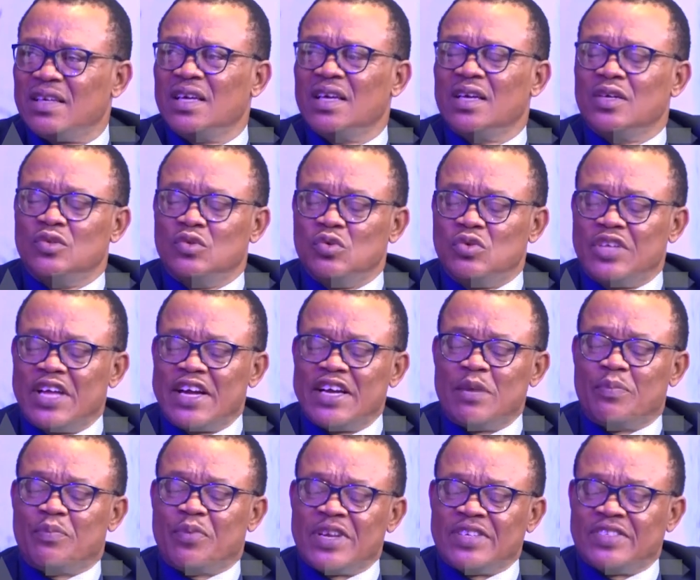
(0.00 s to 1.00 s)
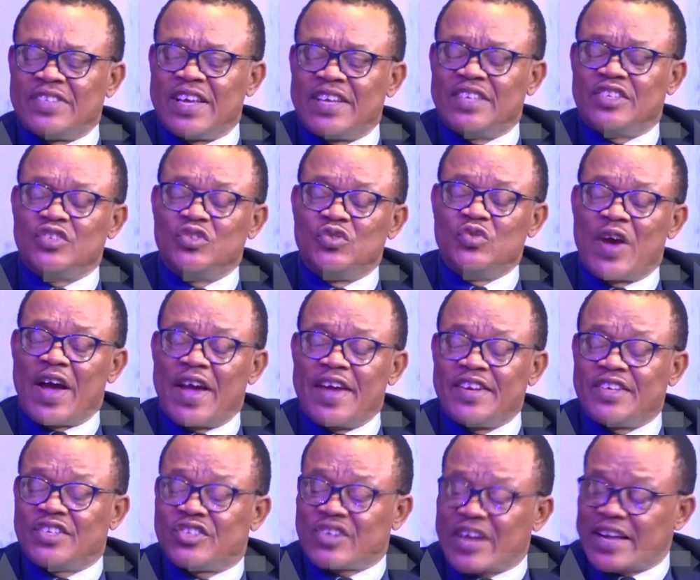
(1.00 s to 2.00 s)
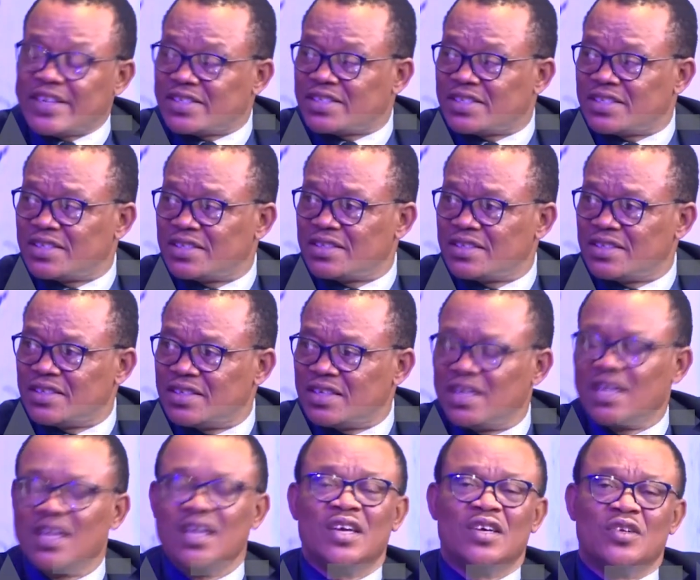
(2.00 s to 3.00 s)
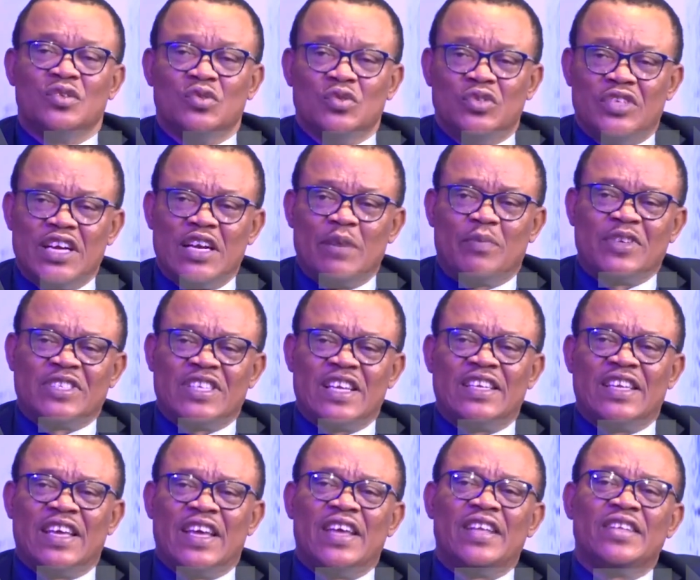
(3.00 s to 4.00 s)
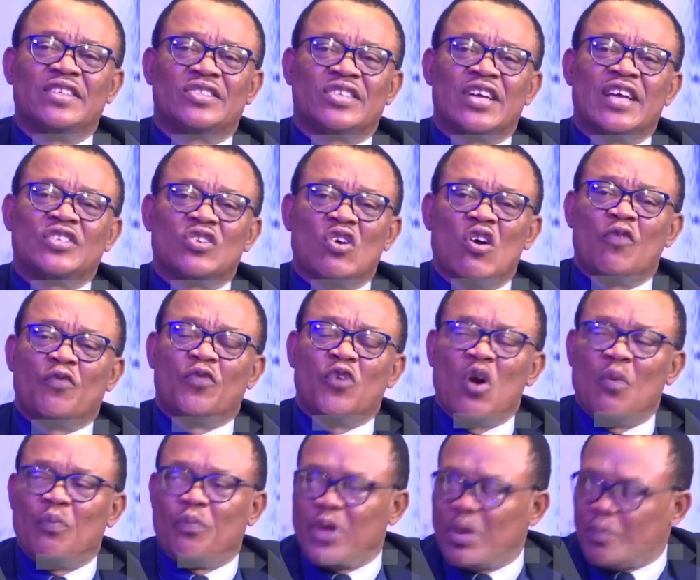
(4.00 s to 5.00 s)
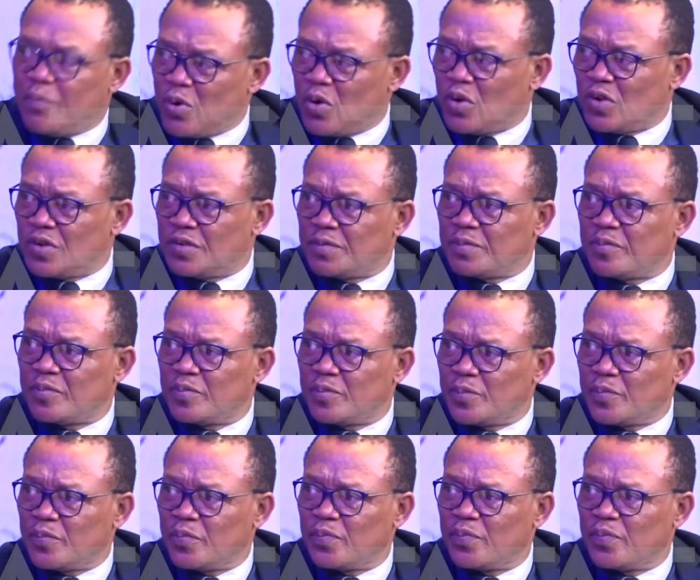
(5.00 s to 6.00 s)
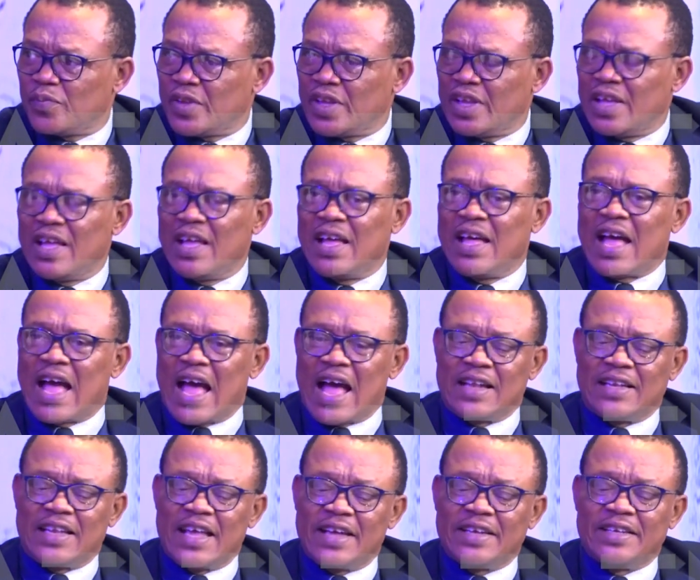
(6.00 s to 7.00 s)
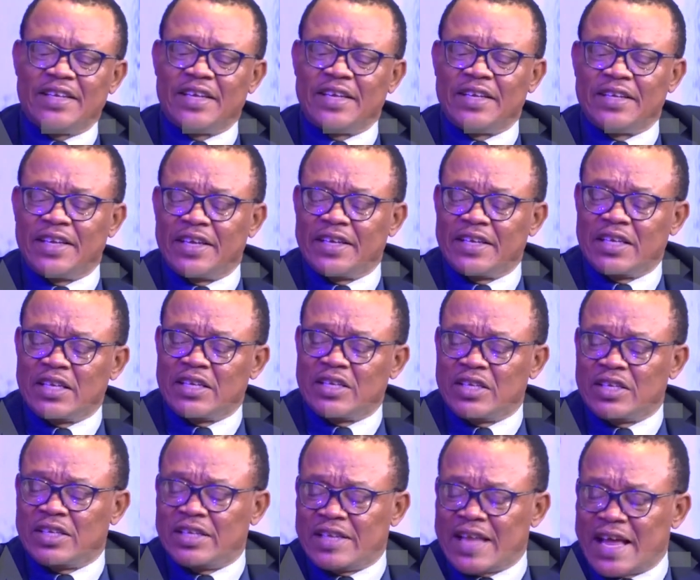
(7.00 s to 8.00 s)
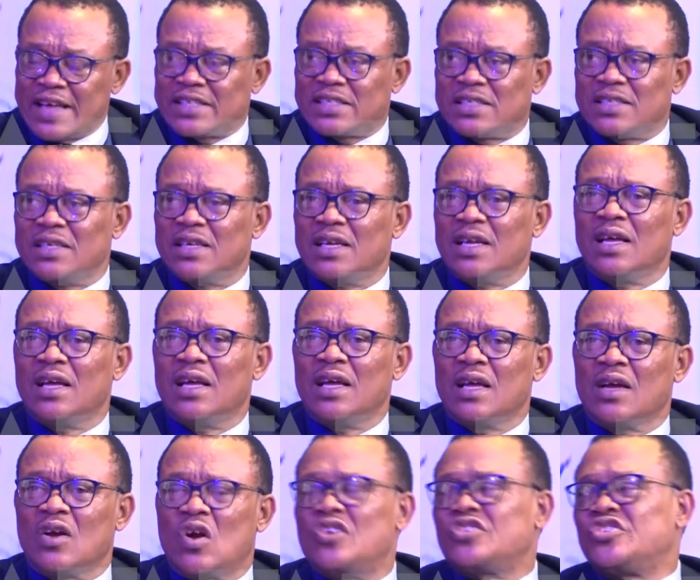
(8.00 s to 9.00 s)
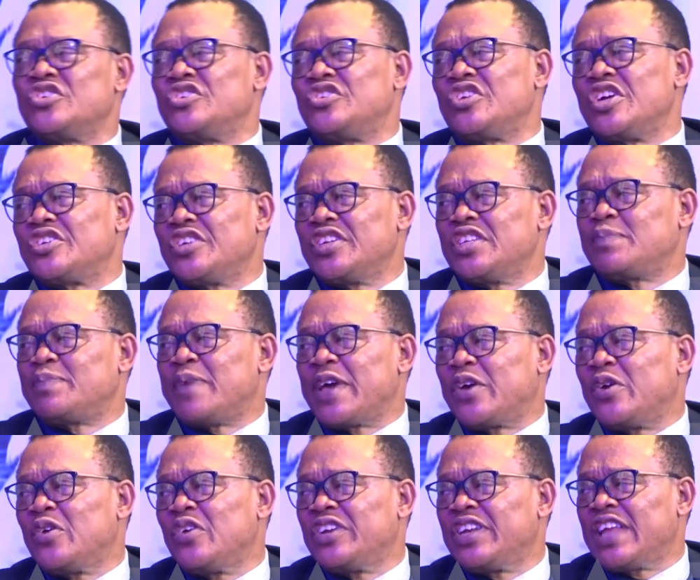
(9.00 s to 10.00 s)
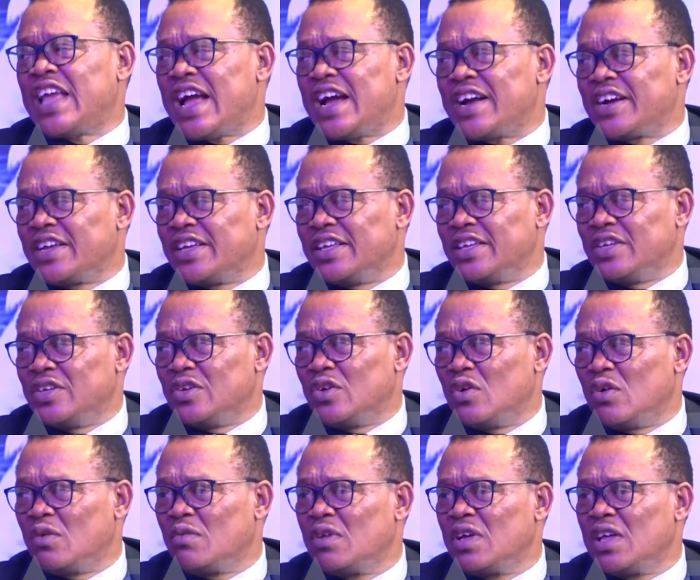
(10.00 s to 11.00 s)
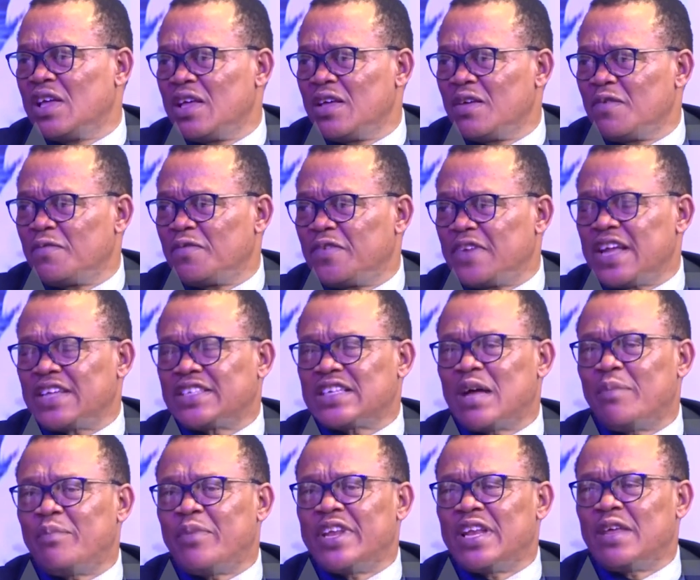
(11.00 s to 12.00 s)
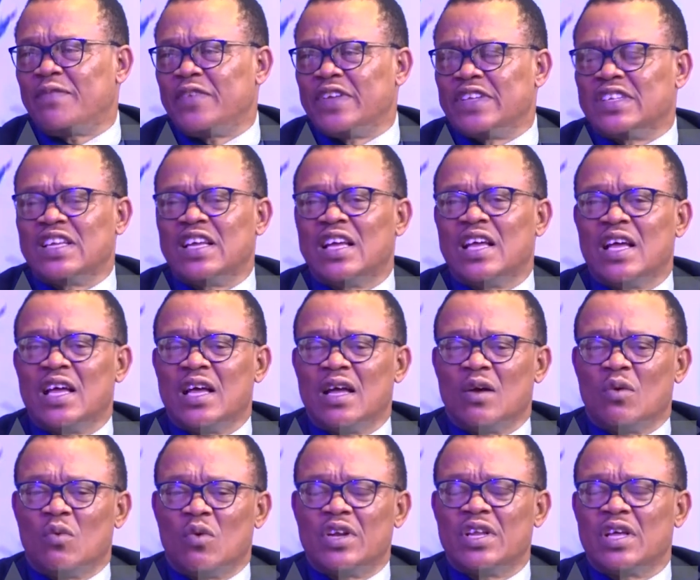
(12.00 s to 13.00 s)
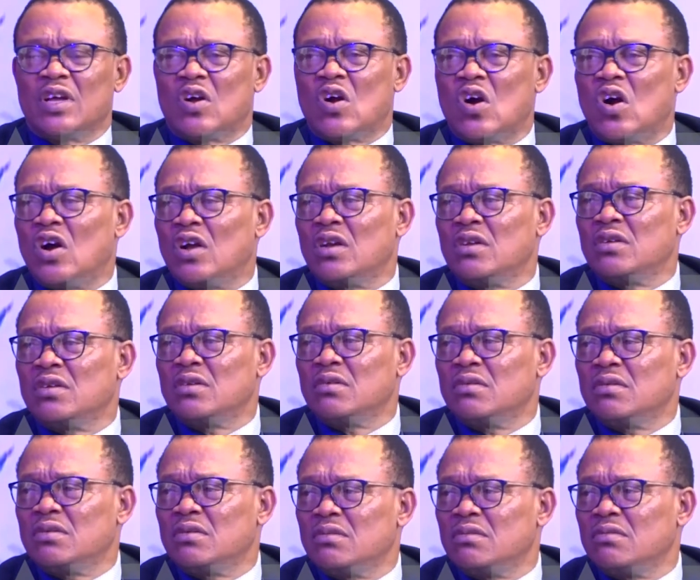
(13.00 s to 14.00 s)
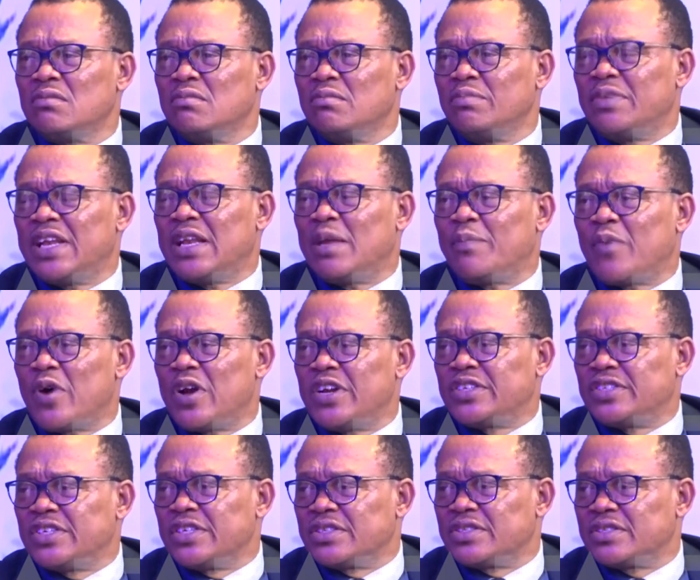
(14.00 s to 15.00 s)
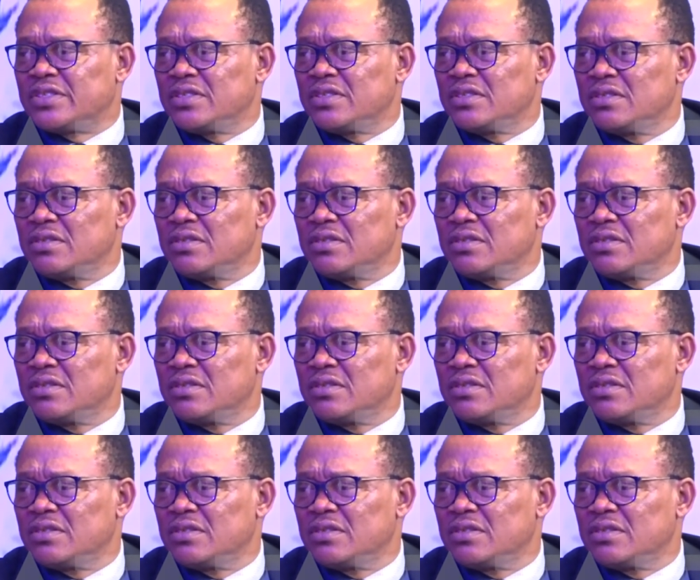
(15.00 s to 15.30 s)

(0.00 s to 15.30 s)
Do they represent your interests? Do they represent the interests of your people? And then the next consideration is pecuniary, you know, financial benefit, what they call belly politics,